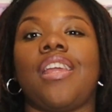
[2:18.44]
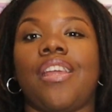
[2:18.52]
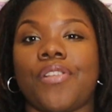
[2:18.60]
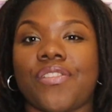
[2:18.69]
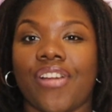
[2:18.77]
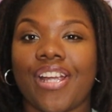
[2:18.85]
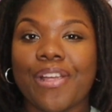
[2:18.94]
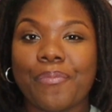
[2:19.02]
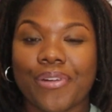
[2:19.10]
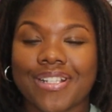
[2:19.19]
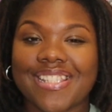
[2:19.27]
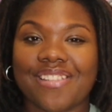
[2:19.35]
it was very
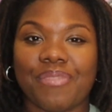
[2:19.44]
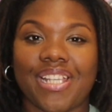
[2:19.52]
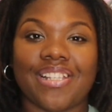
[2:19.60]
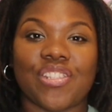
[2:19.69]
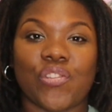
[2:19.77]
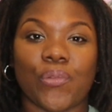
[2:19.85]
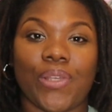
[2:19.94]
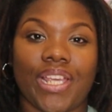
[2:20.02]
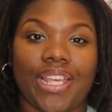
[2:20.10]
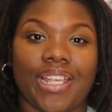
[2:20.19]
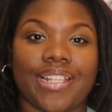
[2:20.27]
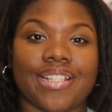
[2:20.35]
important to me to
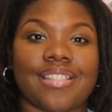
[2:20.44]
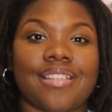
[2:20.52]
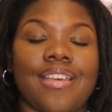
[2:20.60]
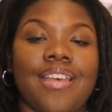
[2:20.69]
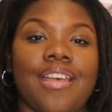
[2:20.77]
get